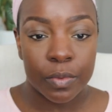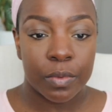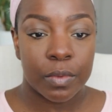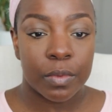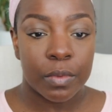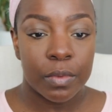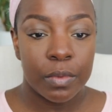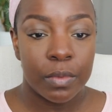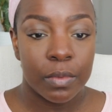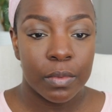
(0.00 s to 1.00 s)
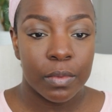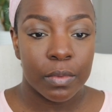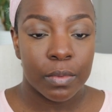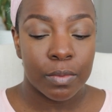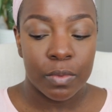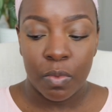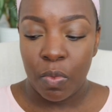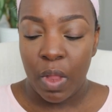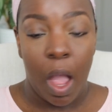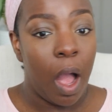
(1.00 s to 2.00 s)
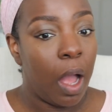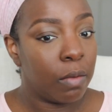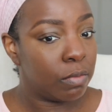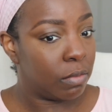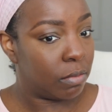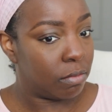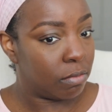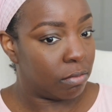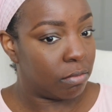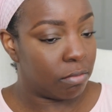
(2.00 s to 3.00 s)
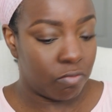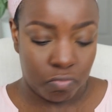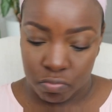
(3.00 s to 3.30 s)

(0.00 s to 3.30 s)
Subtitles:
(silence)